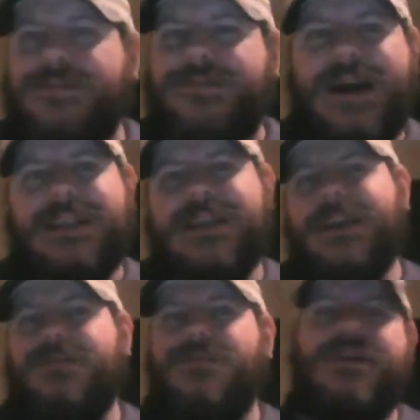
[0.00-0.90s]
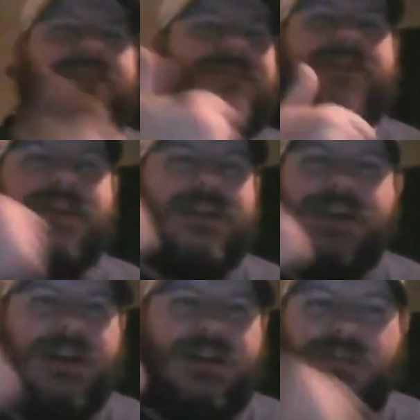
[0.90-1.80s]
finally get rid of the fucking
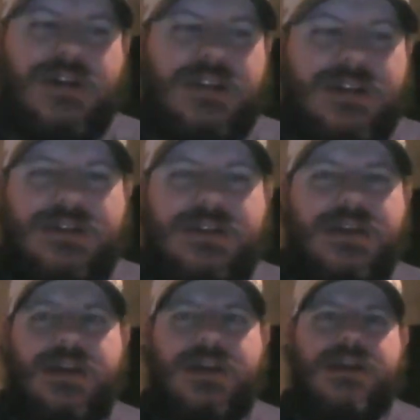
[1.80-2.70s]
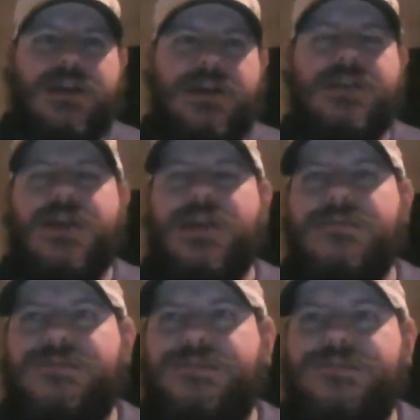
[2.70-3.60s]
Ken Crawley
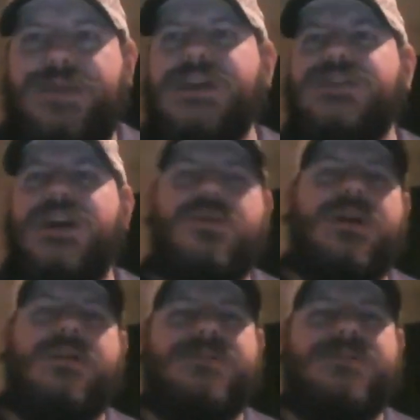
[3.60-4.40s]
and P.J. Williams.